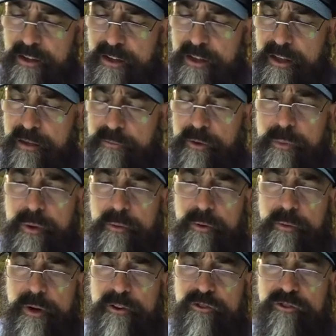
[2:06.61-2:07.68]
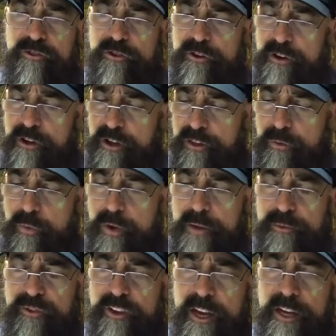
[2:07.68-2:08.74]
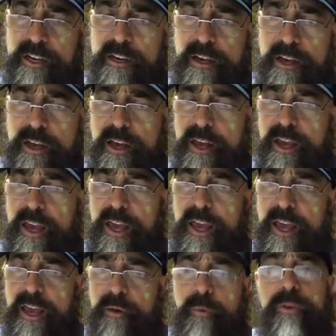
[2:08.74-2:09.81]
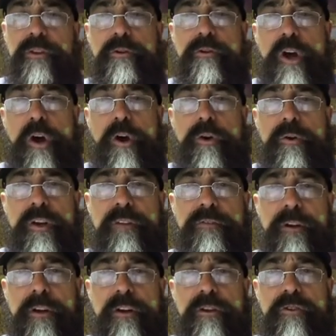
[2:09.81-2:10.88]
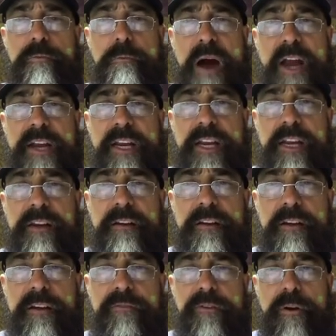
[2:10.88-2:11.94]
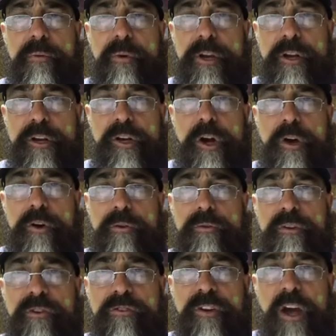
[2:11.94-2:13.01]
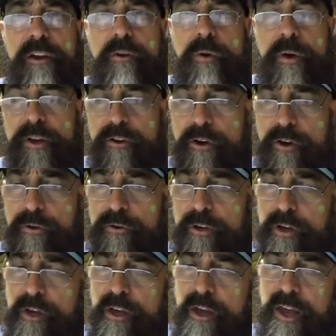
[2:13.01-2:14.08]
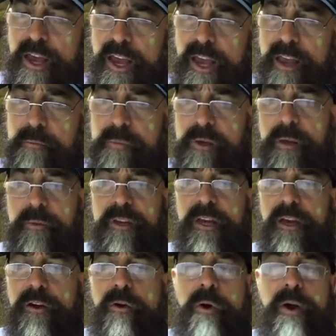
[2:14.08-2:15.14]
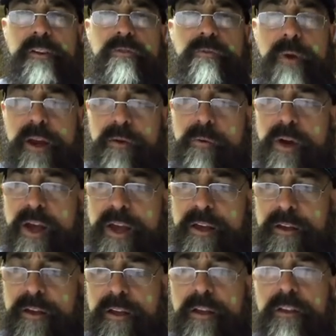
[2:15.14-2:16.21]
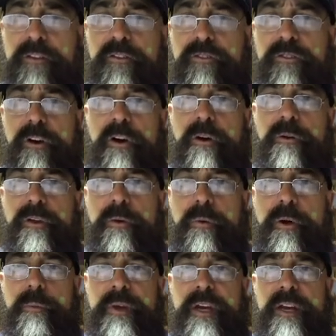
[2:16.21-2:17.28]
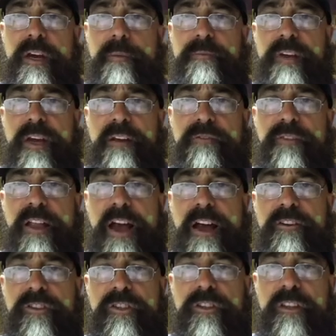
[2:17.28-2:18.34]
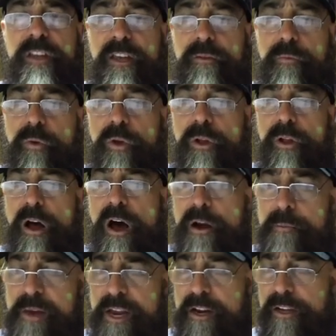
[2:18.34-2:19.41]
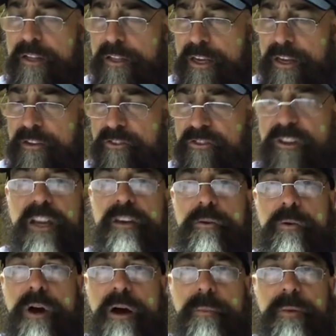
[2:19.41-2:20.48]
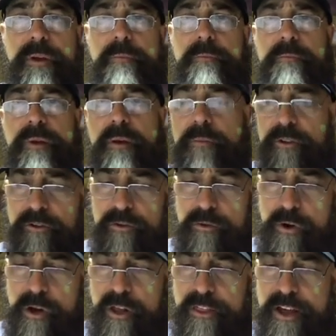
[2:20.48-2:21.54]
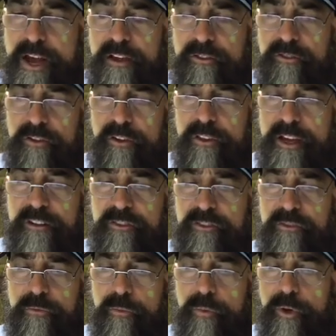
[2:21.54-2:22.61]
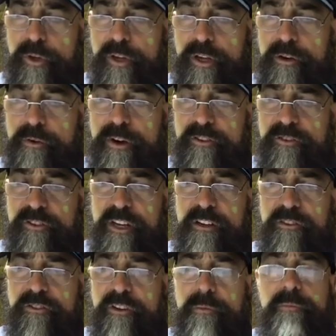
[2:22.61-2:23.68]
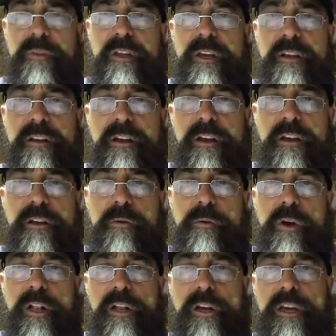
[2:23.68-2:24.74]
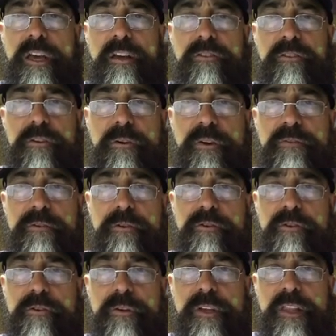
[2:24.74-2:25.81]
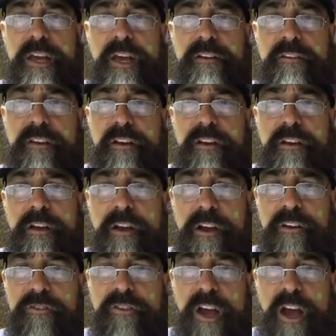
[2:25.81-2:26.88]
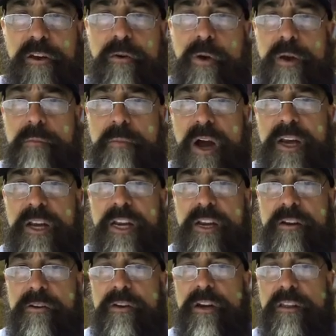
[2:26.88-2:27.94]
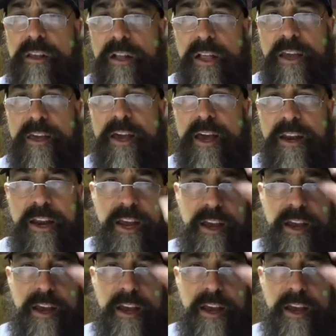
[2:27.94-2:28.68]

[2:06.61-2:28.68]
You'll be able to register on the website and with your node if you're going to do mining, if you're going to run a node, a Skycoin node, and be able to get coins right away. So there will be an update flash that will automatically set you up and be able to do all that. So that's real interesting, something that you want to look into if you're doing that Skycoin mining or anything like that.